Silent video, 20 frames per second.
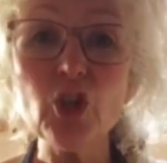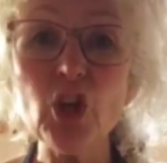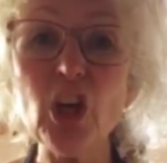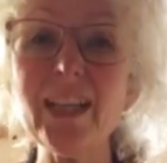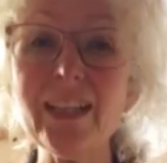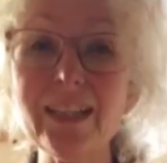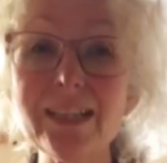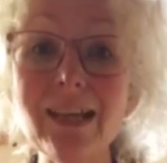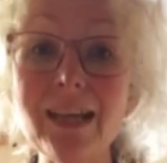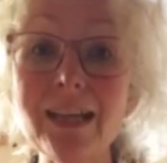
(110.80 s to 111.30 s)
try
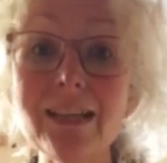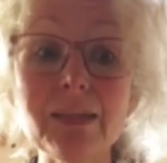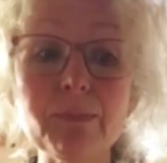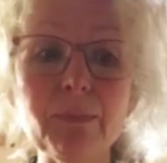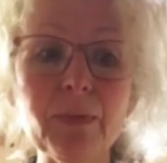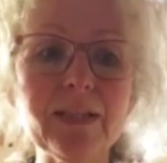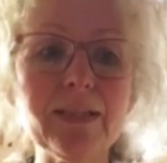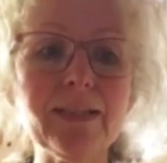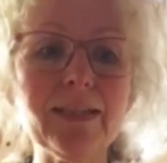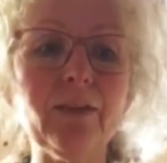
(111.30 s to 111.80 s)
and
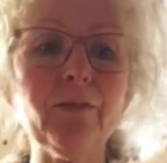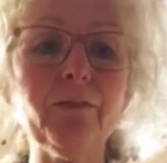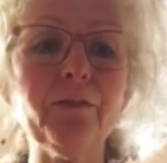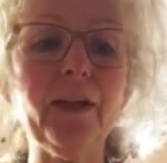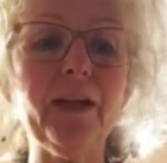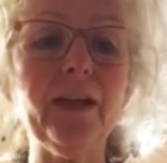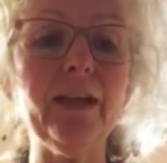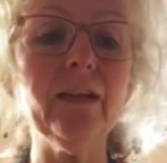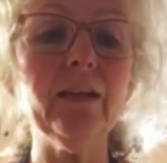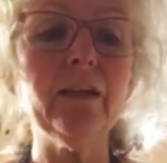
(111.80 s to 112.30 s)
test myself
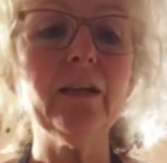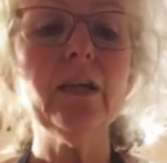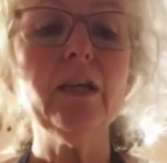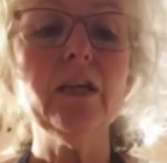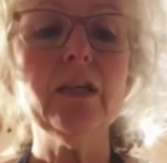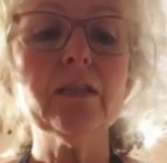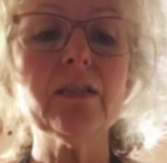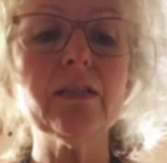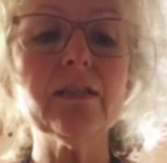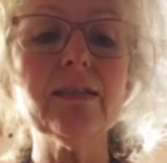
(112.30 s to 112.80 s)
here
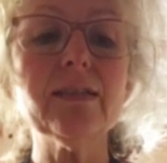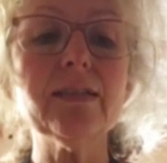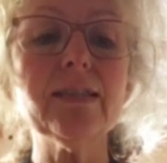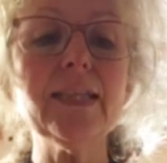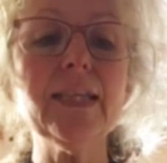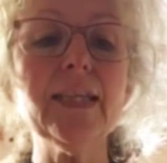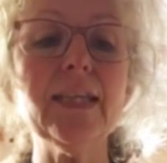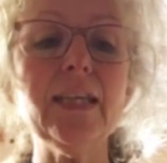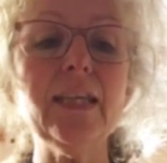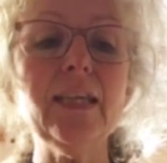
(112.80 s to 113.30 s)
to
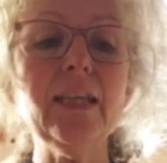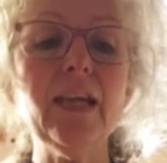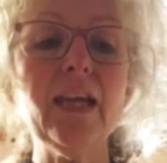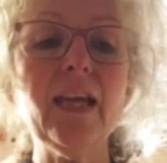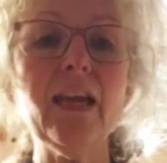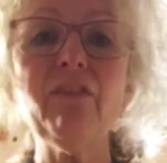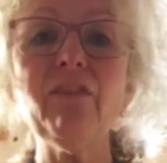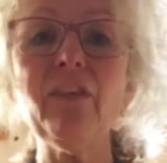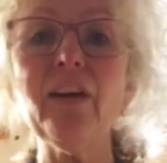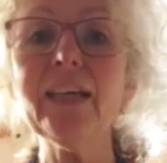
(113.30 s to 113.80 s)
see
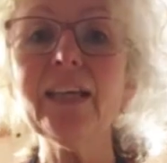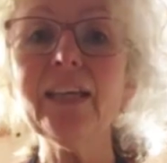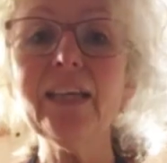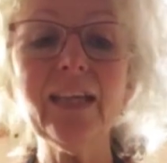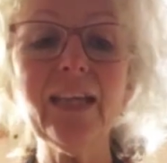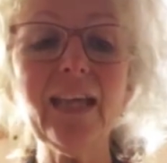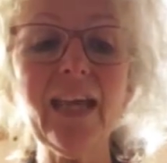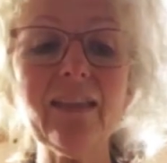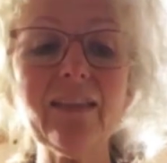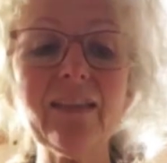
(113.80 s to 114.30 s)
if I
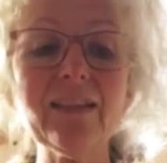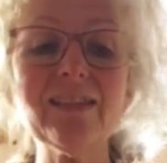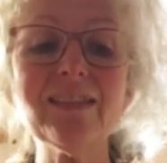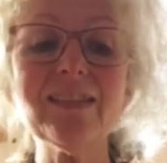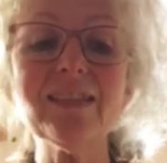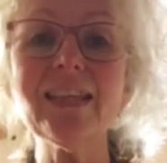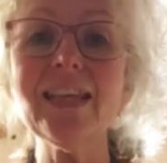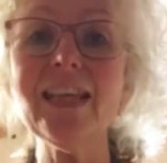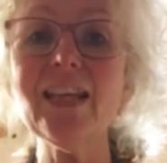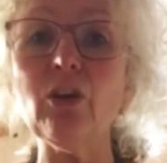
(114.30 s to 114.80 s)
can get the
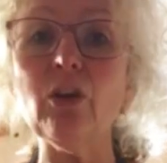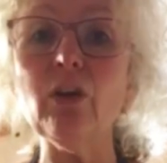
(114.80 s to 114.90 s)
skin